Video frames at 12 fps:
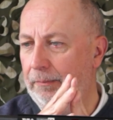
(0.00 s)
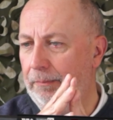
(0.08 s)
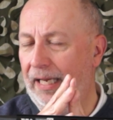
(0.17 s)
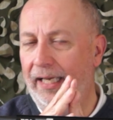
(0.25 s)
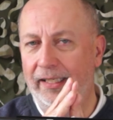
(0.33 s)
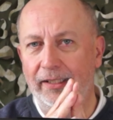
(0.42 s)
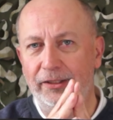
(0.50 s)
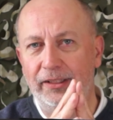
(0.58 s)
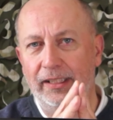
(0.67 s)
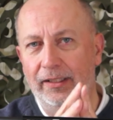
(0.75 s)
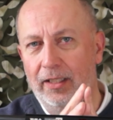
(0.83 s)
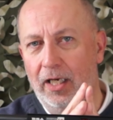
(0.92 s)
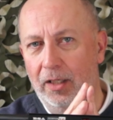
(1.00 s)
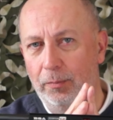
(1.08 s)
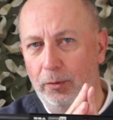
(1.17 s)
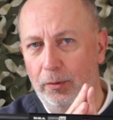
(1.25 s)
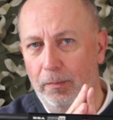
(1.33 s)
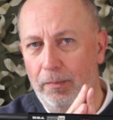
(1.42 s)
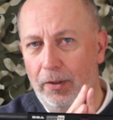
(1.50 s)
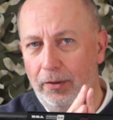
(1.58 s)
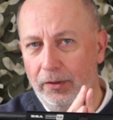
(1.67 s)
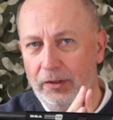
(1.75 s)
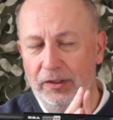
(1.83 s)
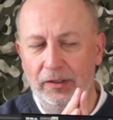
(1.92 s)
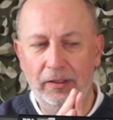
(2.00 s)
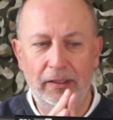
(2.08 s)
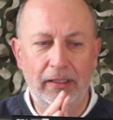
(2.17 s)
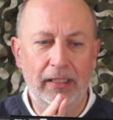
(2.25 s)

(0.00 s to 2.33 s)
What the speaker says: packaged in a cardboard box.